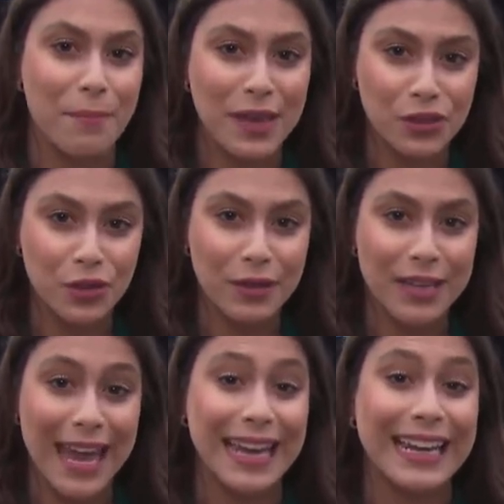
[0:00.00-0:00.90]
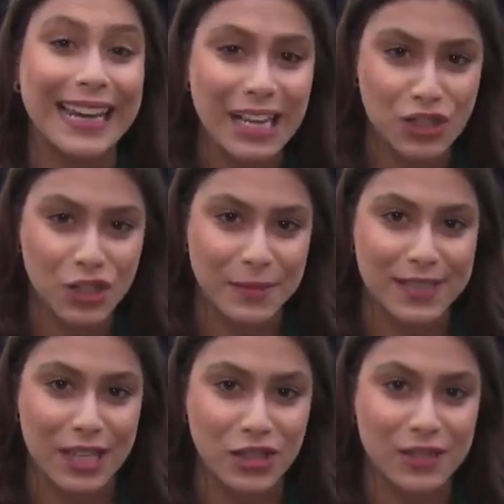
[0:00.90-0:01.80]
mentoring and leadership
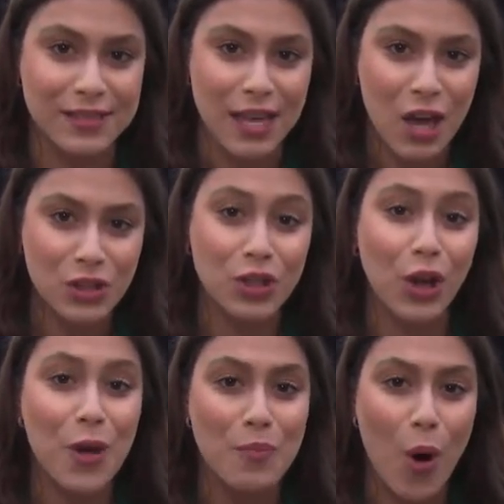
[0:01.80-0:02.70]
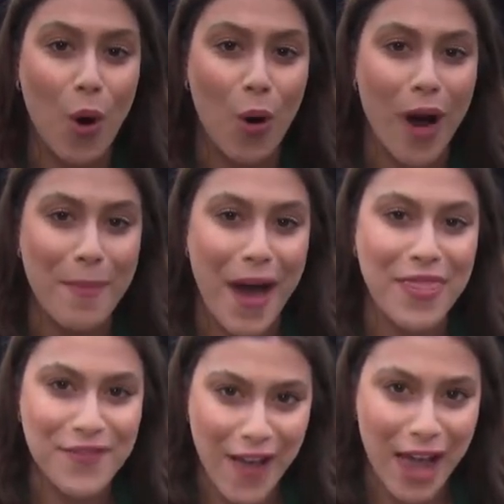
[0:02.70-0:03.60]
sessions to learn more about
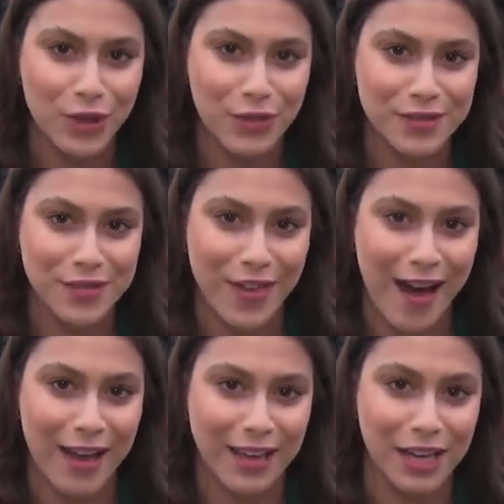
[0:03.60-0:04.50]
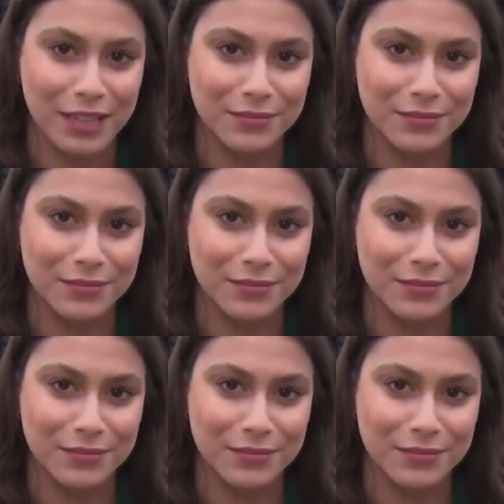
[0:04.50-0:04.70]
the values of the Haka.